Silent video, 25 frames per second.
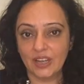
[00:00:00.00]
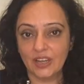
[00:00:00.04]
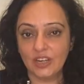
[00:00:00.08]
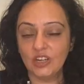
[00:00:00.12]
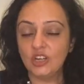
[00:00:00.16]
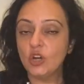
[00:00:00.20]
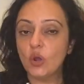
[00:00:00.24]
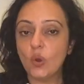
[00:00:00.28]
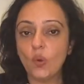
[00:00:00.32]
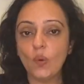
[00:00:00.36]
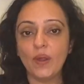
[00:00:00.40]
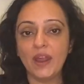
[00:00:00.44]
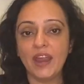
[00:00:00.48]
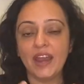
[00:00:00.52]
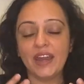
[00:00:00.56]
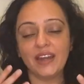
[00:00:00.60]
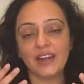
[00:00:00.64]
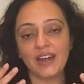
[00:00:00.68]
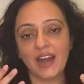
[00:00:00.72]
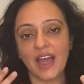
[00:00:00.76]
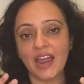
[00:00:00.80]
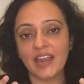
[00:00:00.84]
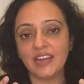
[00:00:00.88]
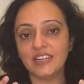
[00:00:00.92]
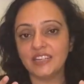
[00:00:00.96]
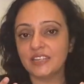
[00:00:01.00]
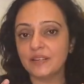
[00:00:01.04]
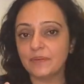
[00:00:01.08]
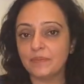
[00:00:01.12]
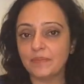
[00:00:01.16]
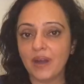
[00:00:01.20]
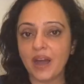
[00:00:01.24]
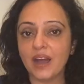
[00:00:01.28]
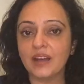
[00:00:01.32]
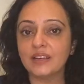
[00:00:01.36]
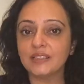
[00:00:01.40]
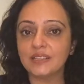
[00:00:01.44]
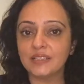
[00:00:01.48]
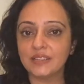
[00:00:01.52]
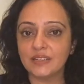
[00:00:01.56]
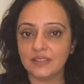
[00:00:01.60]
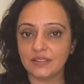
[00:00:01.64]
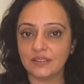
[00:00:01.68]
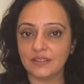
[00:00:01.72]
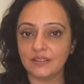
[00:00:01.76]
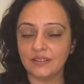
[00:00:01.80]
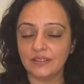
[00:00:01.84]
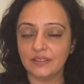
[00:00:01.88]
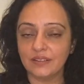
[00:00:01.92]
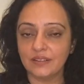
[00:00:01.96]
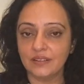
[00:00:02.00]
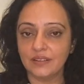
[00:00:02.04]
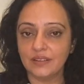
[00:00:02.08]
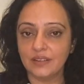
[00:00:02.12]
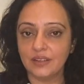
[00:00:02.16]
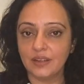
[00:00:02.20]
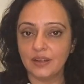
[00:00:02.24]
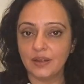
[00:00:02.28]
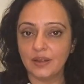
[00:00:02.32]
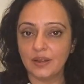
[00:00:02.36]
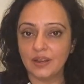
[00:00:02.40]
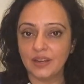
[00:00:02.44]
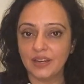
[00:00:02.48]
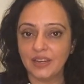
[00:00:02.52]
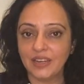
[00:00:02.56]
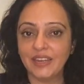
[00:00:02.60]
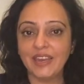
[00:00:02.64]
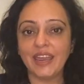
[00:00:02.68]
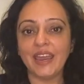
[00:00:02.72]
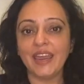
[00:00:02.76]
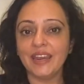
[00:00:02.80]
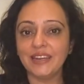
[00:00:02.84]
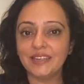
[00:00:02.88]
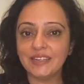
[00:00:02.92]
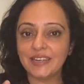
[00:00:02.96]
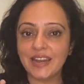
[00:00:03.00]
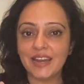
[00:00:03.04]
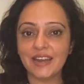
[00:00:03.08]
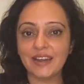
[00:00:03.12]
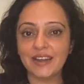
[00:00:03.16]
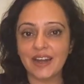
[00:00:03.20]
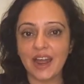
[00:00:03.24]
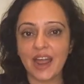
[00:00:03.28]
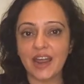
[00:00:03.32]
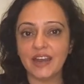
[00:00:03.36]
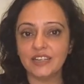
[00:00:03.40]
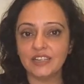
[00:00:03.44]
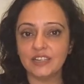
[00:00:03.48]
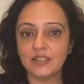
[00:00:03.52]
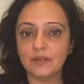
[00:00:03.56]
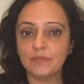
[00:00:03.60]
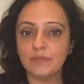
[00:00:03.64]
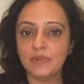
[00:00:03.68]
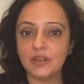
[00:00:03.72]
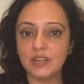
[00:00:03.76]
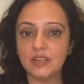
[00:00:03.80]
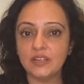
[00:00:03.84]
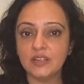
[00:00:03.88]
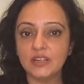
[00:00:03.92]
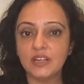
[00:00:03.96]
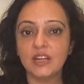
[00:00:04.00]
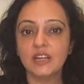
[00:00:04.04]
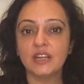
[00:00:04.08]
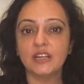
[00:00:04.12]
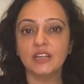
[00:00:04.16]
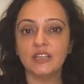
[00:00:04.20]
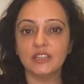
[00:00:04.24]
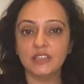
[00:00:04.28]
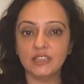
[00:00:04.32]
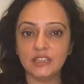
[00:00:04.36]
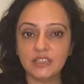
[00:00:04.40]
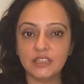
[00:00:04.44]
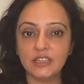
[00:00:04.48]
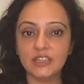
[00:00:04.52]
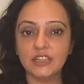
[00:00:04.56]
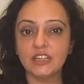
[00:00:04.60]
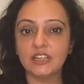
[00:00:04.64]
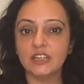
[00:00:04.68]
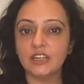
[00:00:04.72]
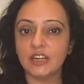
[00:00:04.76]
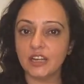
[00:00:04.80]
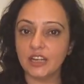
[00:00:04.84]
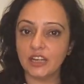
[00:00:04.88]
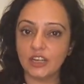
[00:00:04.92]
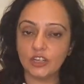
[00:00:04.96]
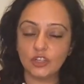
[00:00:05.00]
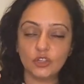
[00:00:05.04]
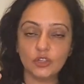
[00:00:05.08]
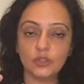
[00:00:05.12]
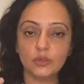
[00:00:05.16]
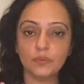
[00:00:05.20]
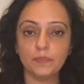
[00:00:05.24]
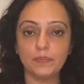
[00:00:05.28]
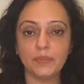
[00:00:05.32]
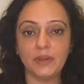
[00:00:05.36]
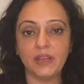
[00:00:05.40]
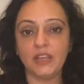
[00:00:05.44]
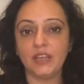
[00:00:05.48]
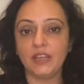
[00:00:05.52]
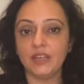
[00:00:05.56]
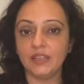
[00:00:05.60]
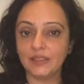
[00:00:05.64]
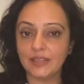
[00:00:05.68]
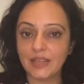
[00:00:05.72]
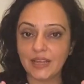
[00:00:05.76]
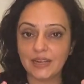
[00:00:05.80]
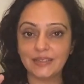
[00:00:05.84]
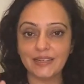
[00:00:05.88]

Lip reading: No enlightened master gained enlightenment considering it to be their